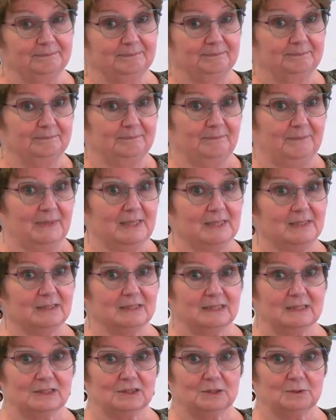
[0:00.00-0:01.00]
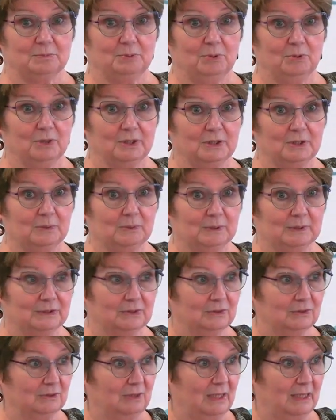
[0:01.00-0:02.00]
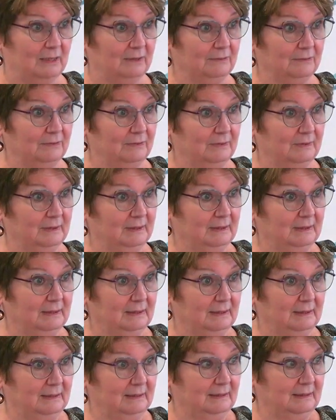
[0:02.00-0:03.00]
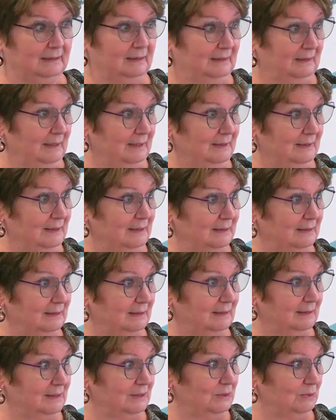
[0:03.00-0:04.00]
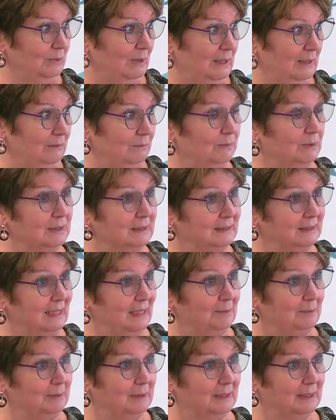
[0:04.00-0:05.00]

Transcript: things that support you in your life. And this way, with the tapping,